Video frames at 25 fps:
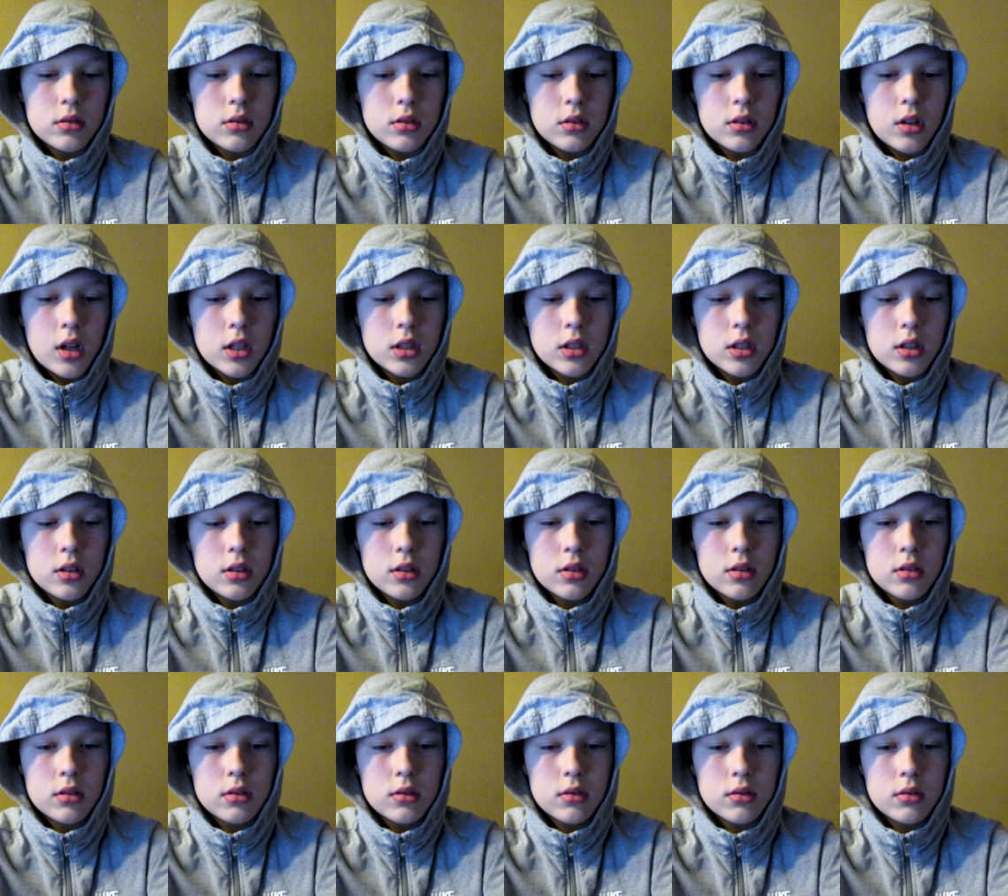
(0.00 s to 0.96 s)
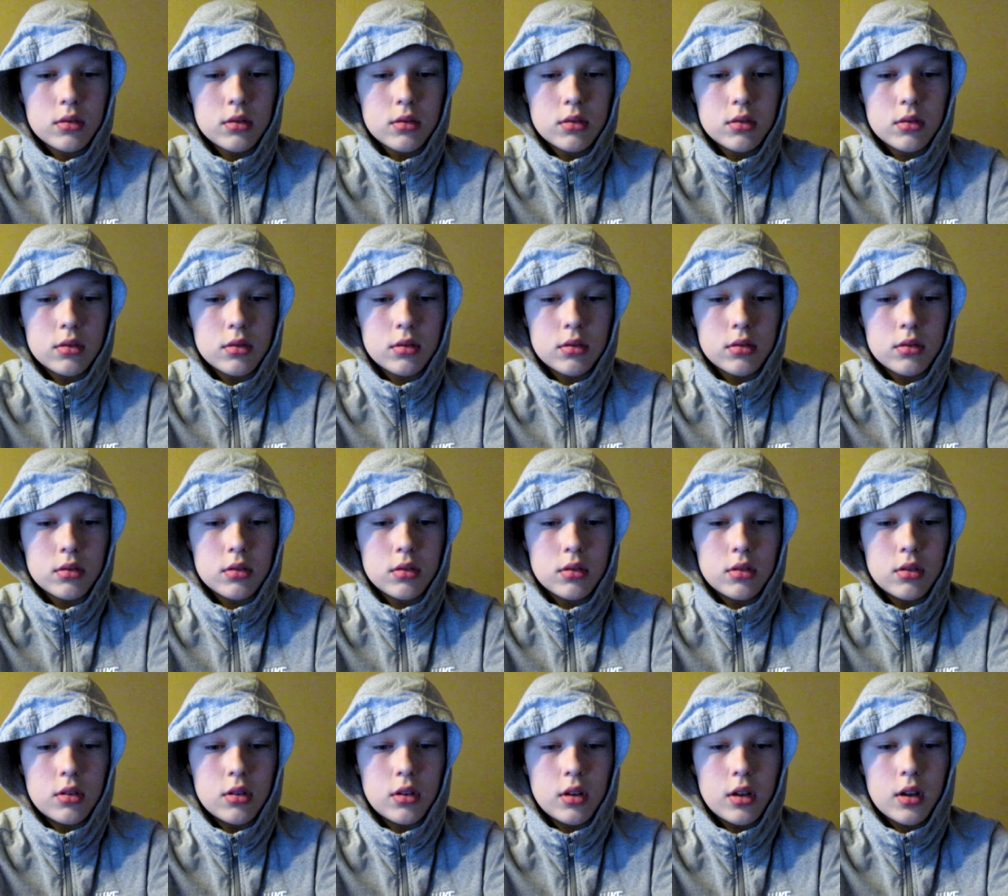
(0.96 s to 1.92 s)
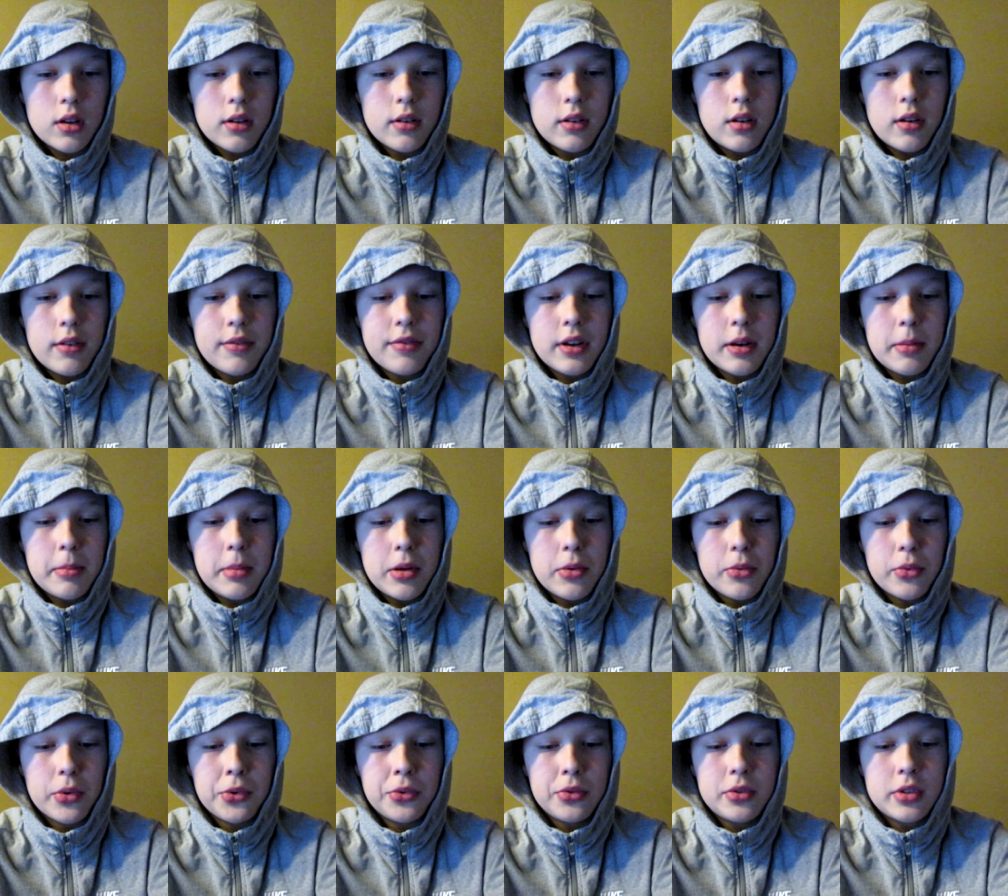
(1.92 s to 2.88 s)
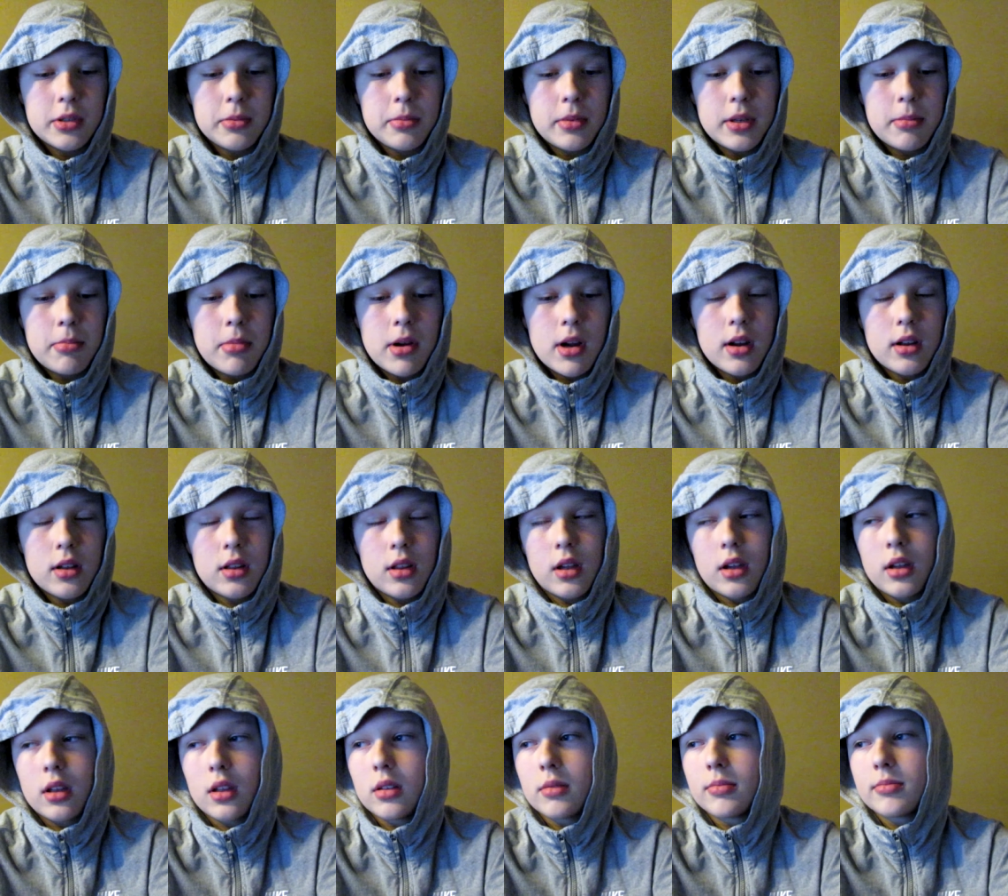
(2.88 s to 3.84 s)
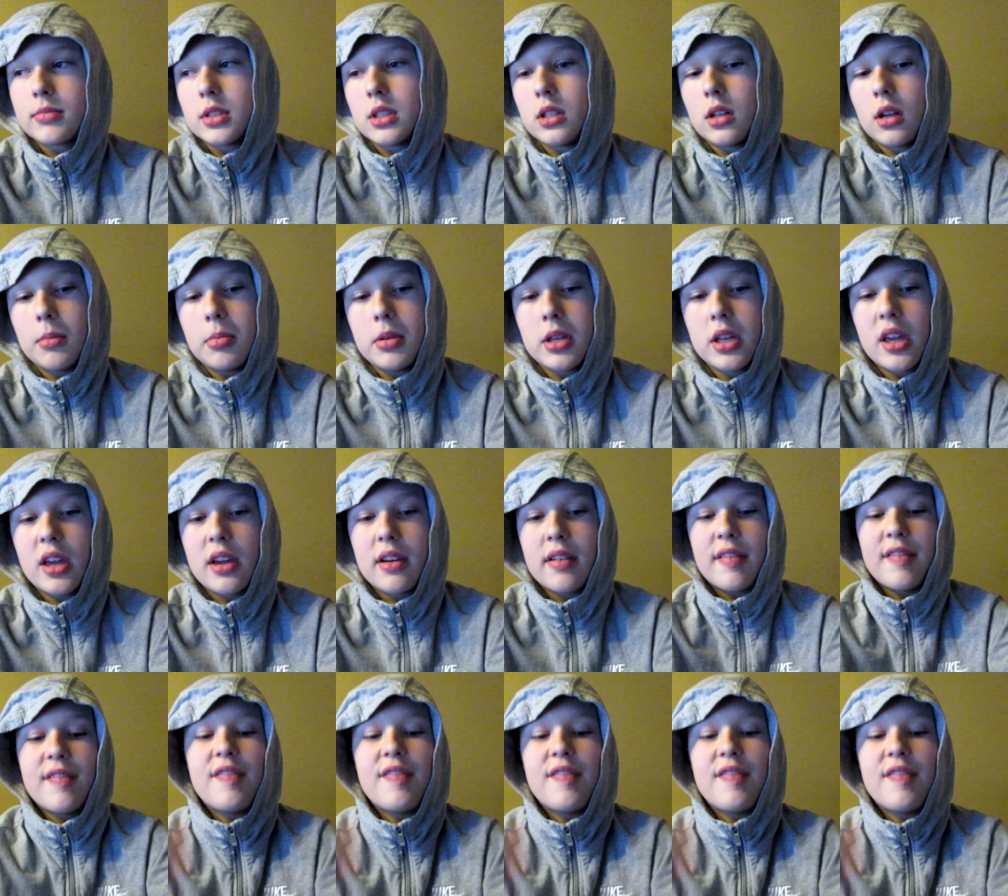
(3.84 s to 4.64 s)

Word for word: Nothing. Well, oh, y'all finna be rude to me, bro. Like, I be getting